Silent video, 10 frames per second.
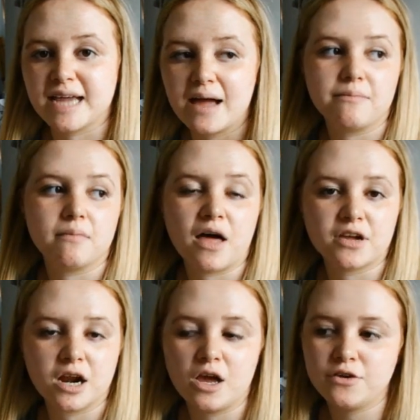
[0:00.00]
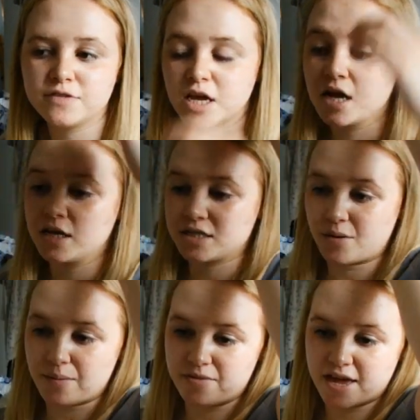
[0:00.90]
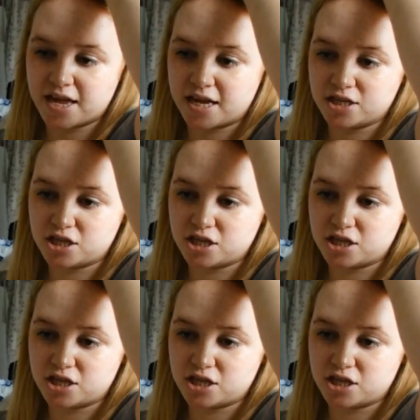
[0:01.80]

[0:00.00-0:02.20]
get other clothes. So I'm thinking,